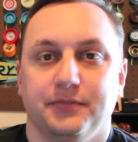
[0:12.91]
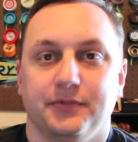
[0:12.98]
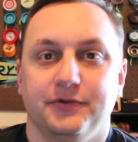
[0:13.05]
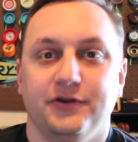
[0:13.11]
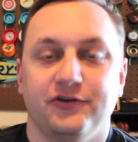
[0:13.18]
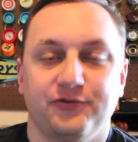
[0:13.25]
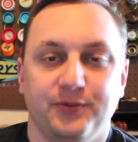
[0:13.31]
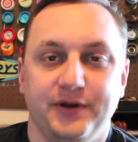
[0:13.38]

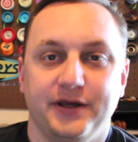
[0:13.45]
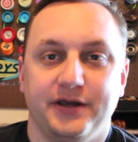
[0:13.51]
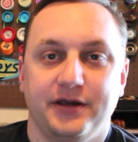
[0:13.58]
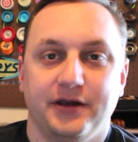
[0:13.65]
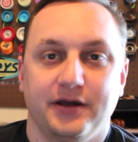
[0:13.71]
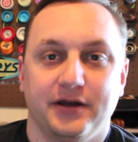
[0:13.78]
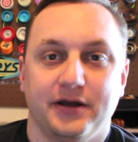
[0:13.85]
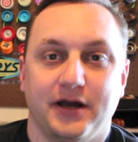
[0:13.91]
This
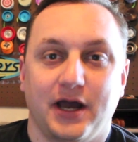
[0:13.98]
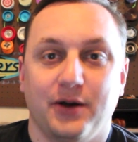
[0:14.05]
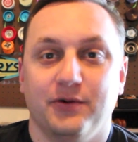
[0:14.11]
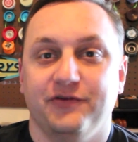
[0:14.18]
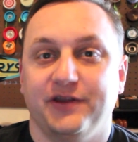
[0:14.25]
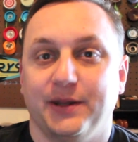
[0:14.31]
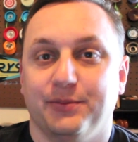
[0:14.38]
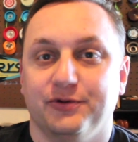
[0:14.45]
week, I
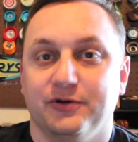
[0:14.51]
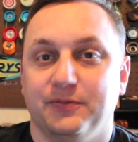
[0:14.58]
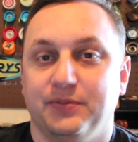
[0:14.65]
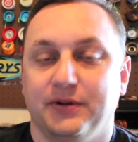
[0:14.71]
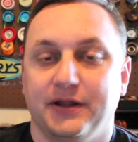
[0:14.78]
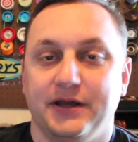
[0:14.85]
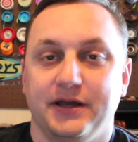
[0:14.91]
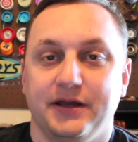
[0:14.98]
was able to
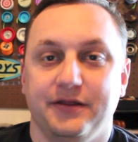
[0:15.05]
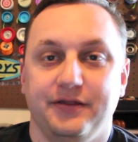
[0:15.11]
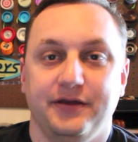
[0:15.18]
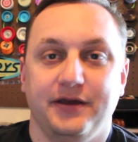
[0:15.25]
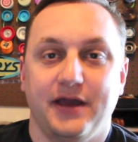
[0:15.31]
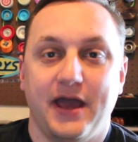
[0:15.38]
play the